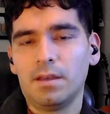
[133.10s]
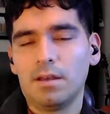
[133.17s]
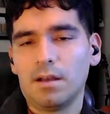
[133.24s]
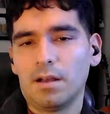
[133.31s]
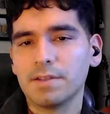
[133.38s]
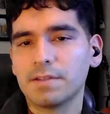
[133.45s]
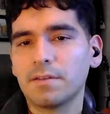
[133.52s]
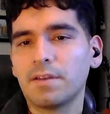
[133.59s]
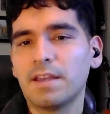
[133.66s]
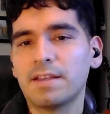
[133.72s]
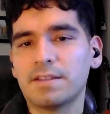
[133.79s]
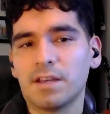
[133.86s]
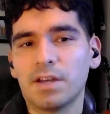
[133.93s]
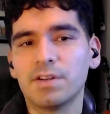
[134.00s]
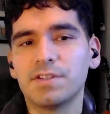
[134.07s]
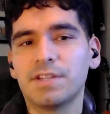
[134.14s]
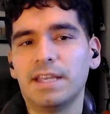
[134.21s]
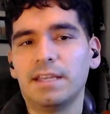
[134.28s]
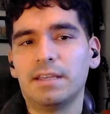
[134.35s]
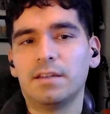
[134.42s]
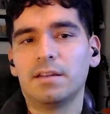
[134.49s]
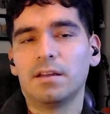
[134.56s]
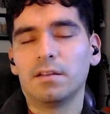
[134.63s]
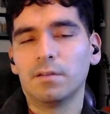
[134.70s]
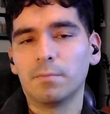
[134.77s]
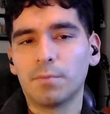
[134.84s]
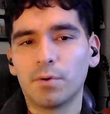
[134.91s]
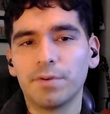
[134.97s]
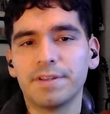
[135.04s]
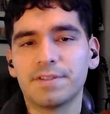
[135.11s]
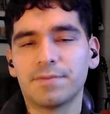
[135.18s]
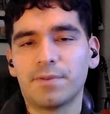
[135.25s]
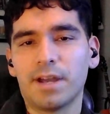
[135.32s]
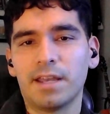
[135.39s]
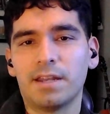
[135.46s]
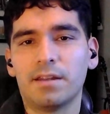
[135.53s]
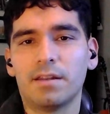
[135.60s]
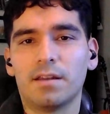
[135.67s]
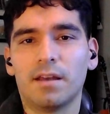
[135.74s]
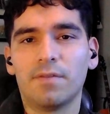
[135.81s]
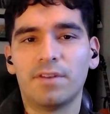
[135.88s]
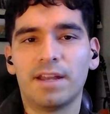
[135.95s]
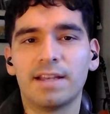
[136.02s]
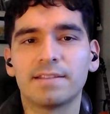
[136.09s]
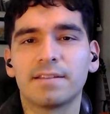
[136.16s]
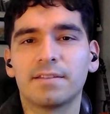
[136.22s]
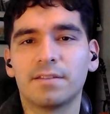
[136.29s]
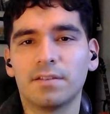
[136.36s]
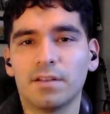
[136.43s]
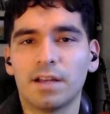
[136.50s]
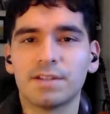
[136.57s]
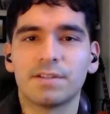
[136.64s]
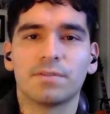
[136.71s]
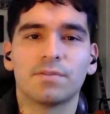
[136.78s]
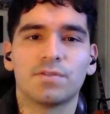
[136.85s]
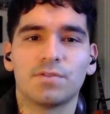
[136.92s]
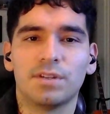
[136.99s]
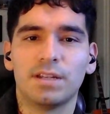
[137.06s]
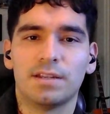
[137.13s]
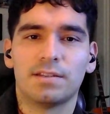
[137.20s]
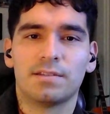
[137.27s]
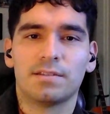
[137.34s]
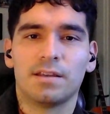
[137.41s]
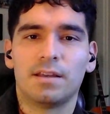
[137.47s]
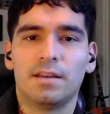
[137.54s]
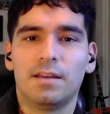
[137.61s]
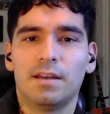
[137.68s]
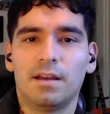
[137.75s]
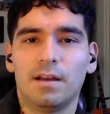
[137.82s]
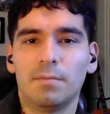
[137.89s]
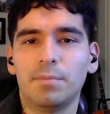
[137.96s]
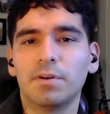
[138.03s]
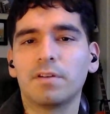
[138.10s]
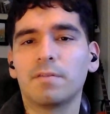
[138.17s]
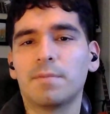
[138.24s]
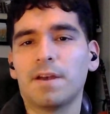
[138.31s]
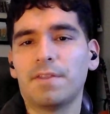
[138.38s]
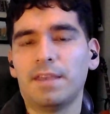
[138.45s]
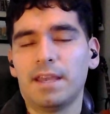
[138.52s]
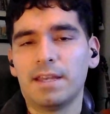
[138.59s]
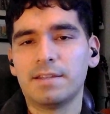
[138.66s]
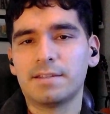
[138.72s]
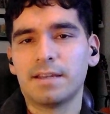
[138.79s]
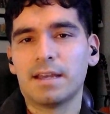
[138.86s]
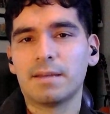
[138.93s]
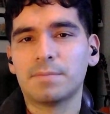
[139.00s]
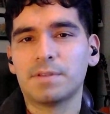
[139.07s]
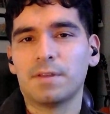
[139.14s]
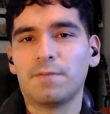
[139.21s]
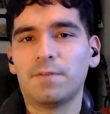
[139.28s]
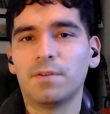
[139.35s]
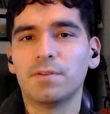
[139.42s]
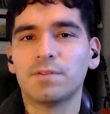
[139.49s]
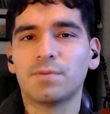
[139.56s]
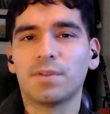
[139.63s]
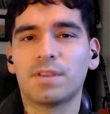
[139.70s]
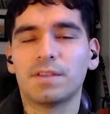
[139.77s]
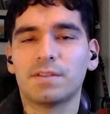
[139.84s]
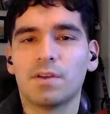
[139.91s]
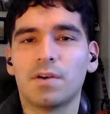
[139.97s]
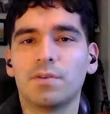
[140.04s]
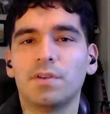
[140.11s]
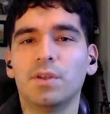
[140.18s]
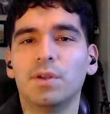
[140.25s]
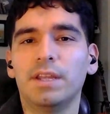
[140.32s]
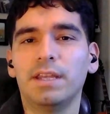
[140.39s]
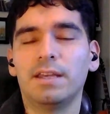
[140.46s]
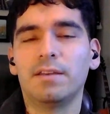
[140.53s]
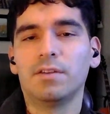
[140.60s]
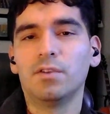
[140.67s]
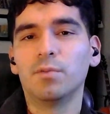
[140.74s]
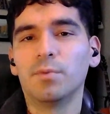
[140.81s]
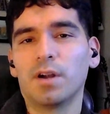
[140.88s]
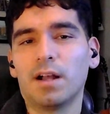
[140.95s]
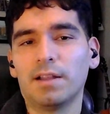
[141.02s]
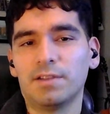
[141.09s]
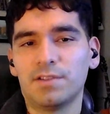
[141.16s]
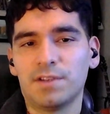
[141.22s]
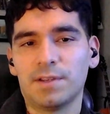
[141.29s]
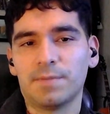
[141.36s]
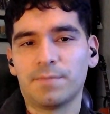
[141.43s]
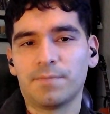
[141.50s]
Also, he has undertaken a laborious writing of an eschatological treatise, a book about the end times infused with his own unique numerology.